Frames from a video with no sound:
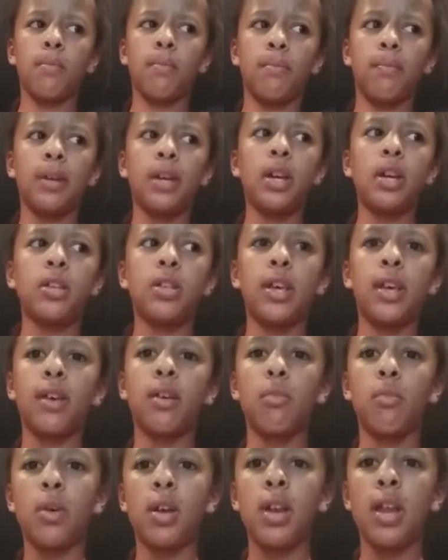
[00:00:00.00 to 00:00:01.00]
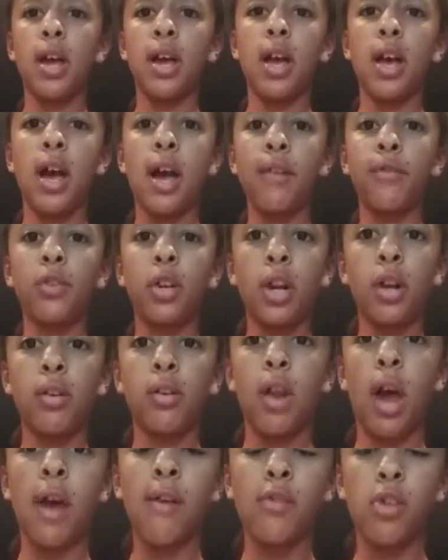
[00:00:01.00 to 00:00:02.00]
because like when I've
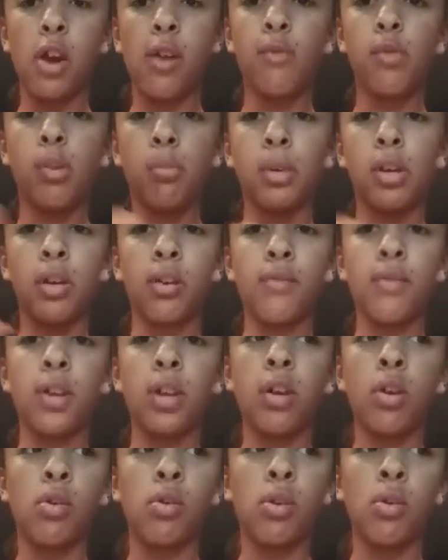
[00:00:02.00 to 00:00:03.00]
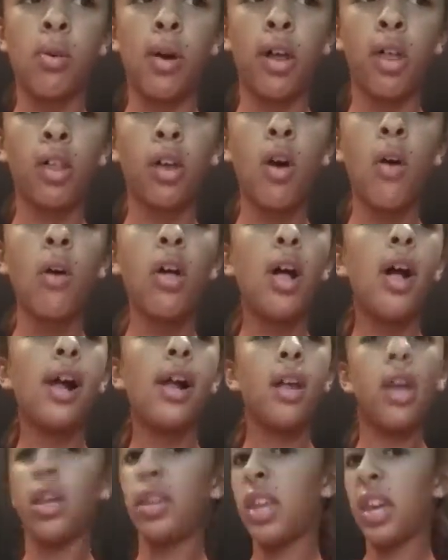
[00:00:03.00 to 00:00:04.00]
tried filming a video a while ago,
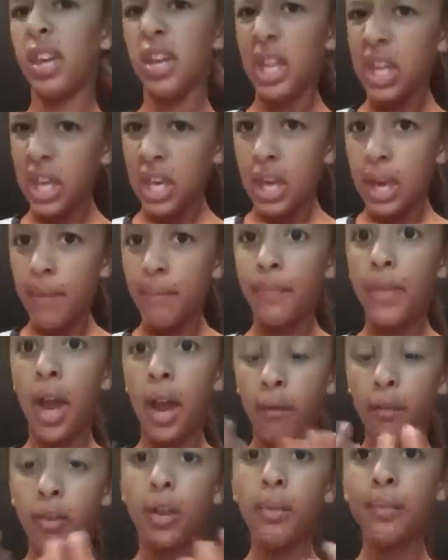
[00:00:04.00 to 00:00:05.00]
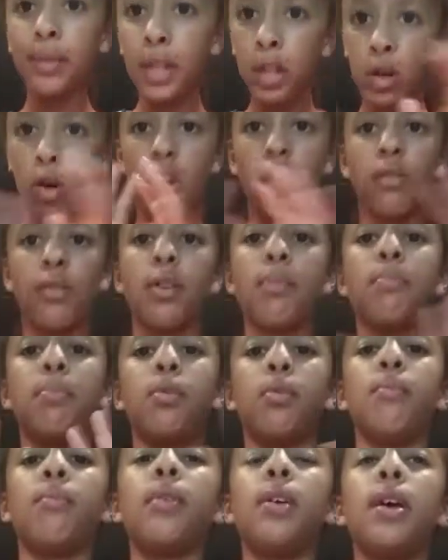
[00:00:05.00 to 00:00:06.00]
and like I filmed it all of it,
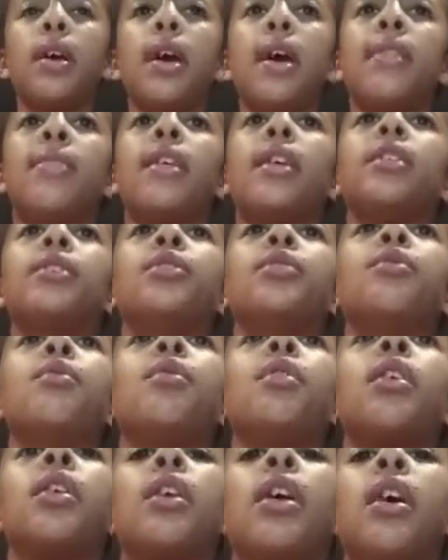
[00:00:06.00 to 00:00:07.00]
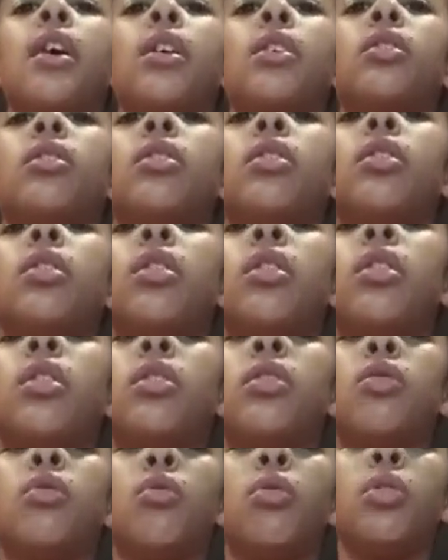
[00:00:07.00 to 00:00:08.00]
boom, and then
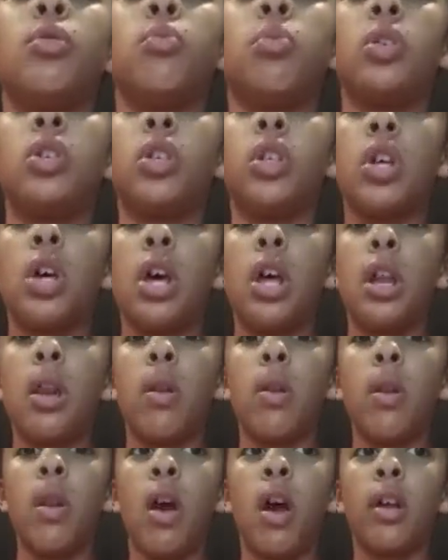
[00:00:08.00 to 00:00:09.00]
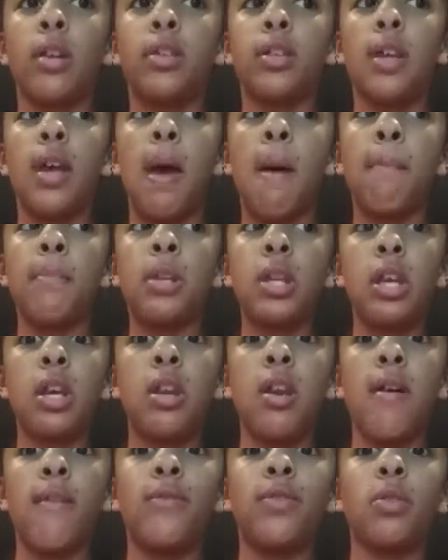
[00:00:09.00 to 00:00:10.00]
the storage was not empty
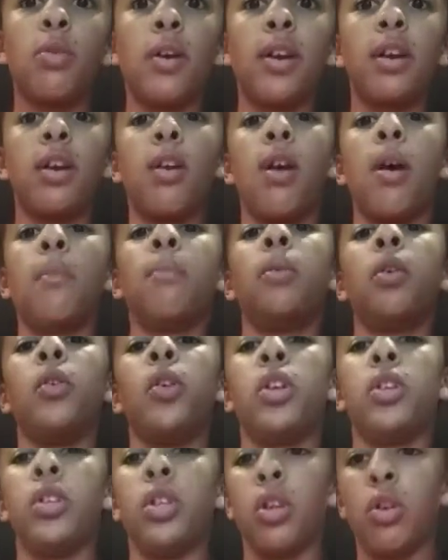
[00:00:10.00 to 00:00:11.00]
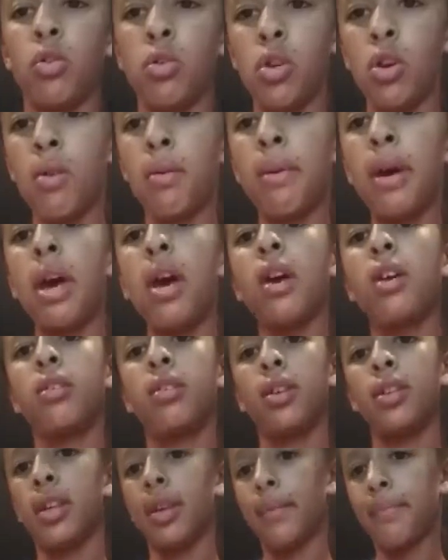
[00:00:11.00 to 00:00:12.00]
enough so I could upload it to YouTube.
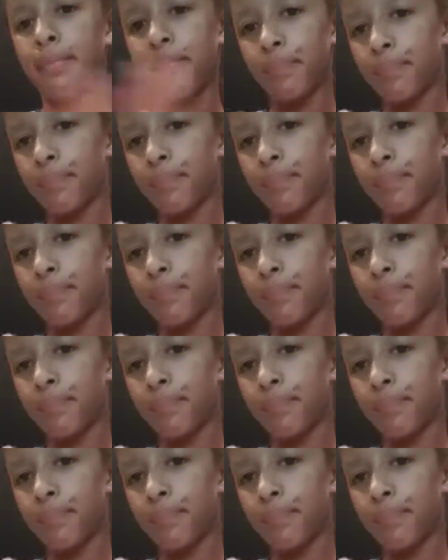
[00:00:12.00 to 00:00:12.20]
So I was like,